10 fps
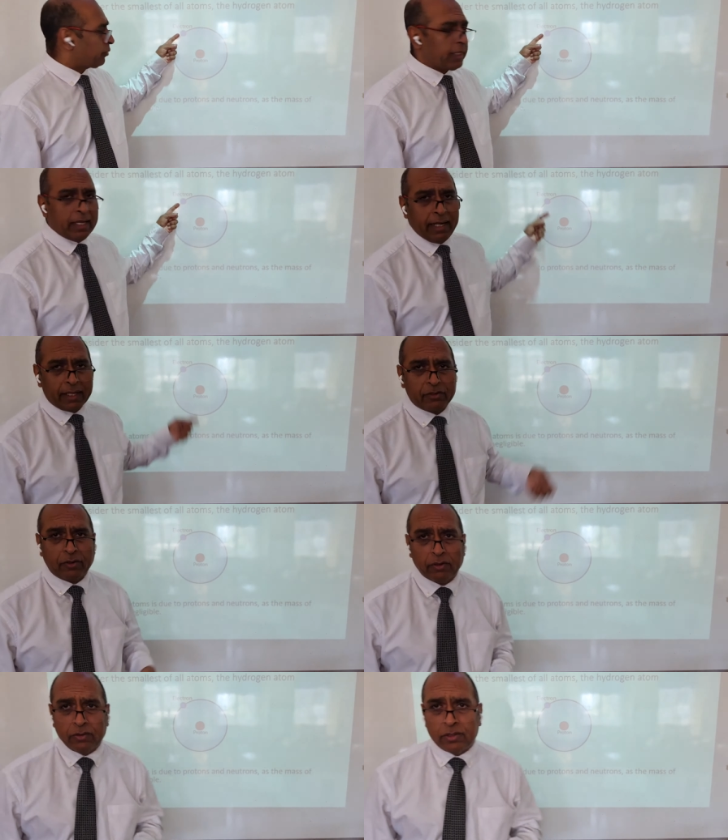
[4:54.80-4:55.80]

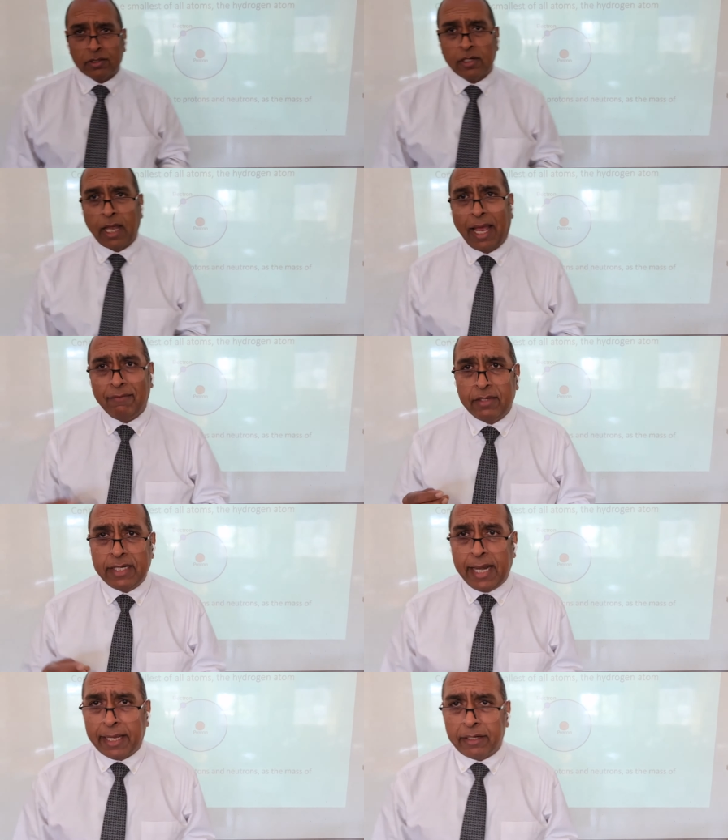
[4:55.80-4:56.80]
electrons have a
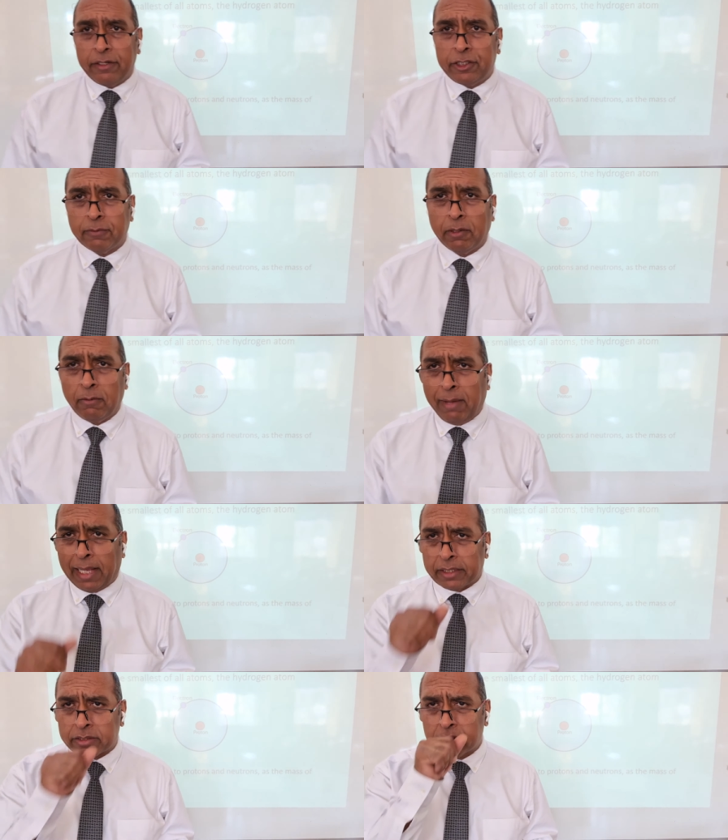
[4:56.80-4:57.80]
negligible
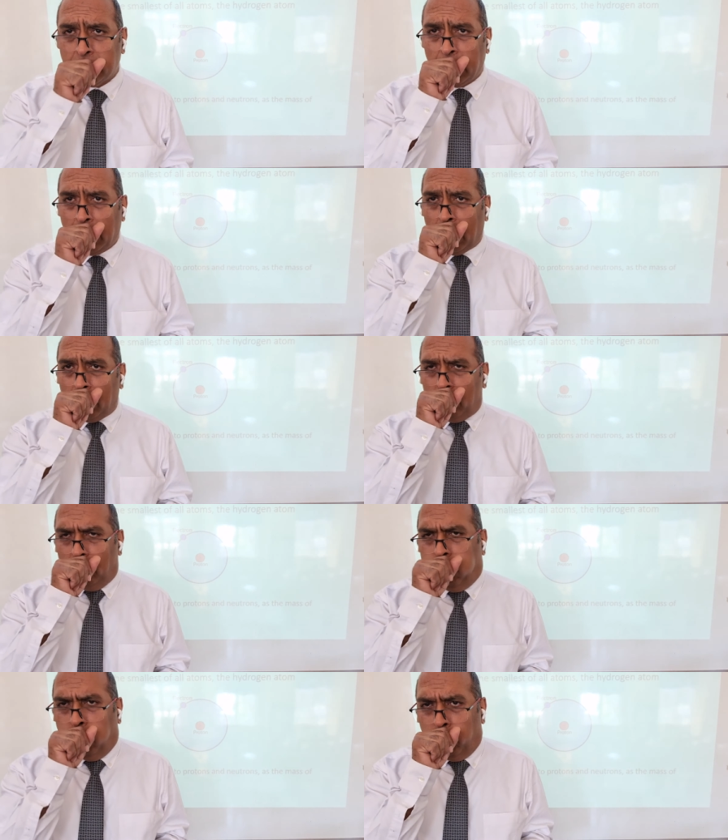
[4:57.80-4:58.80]
mass.
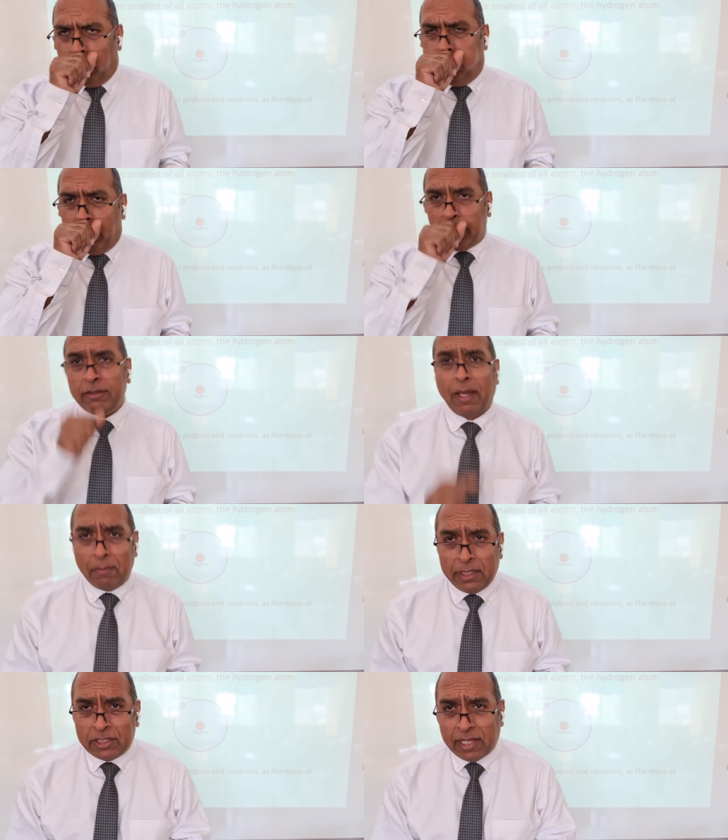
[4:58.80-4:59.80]
That
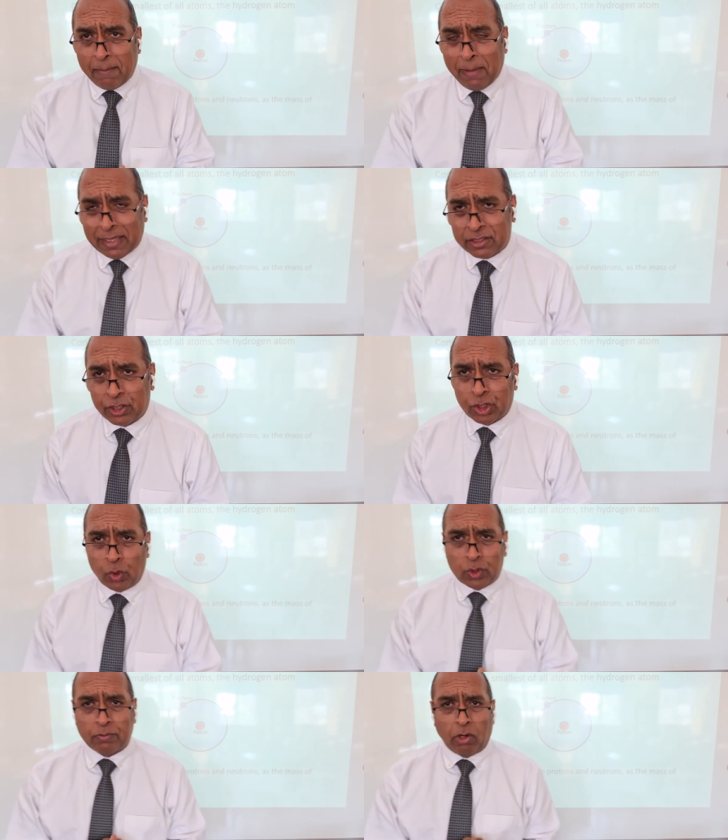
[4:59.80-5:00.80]
means their mass is so
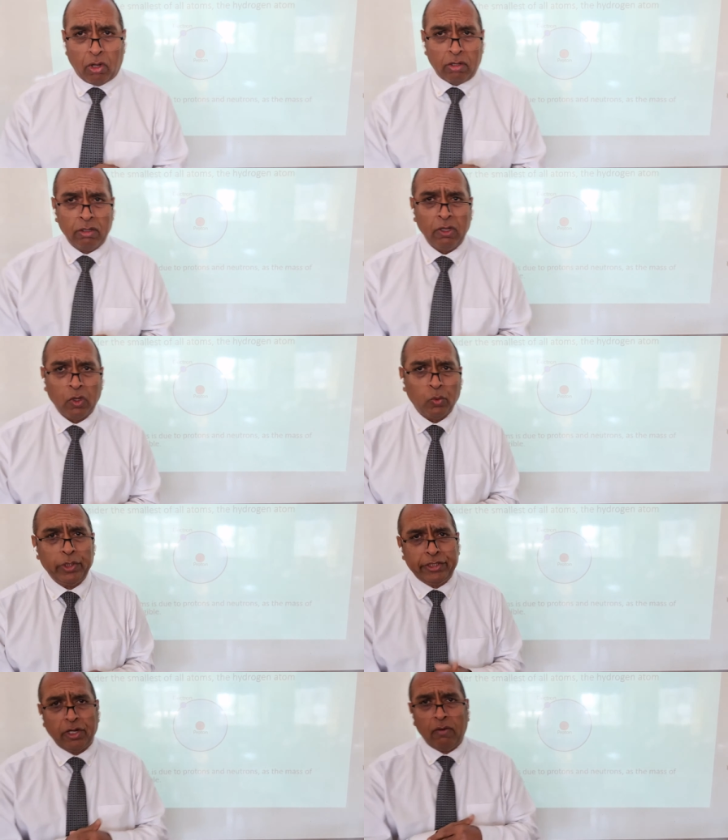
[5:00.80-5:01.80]
small we
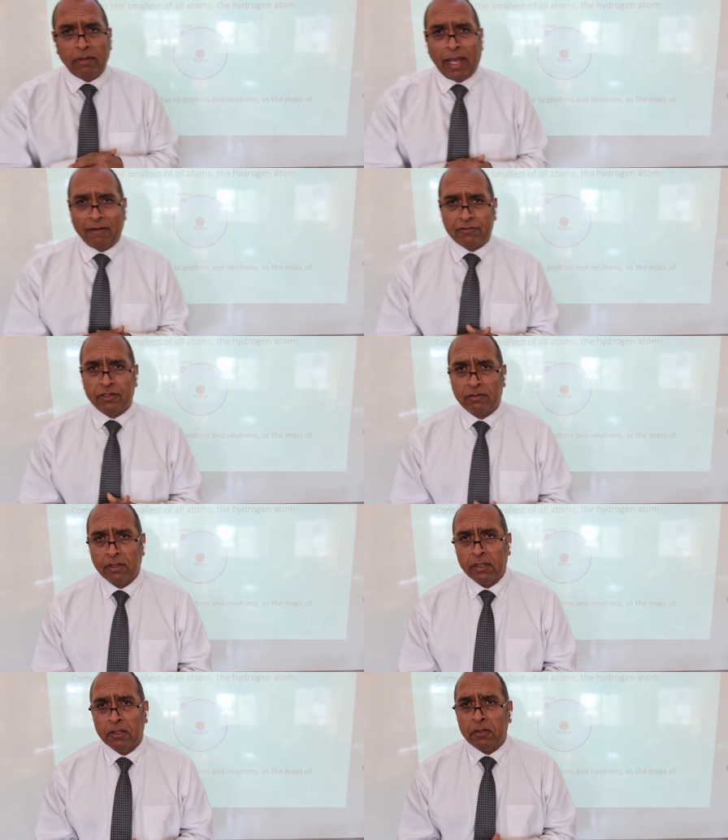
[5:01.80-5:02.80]
don't have to
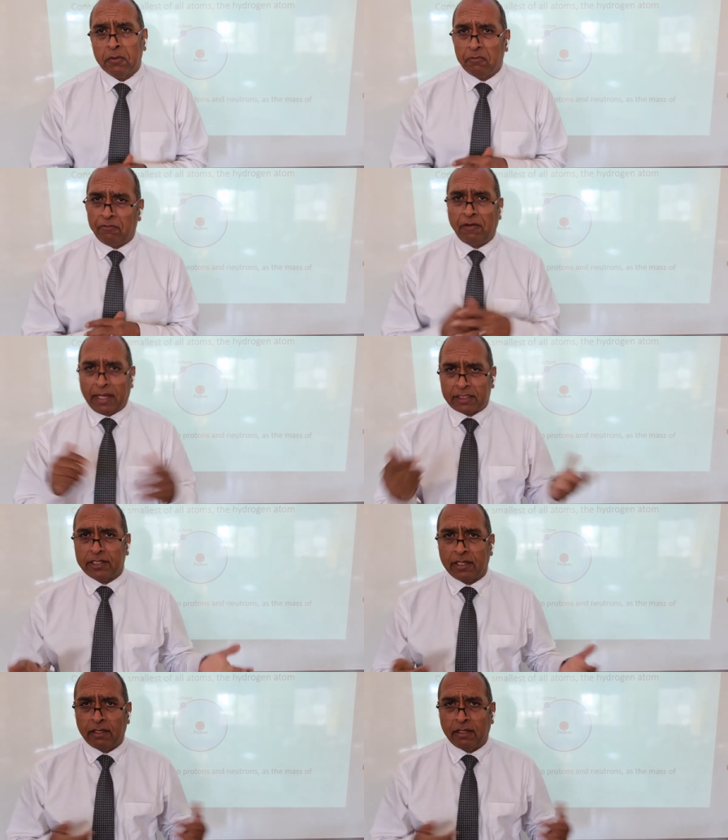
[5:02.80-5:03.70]
factor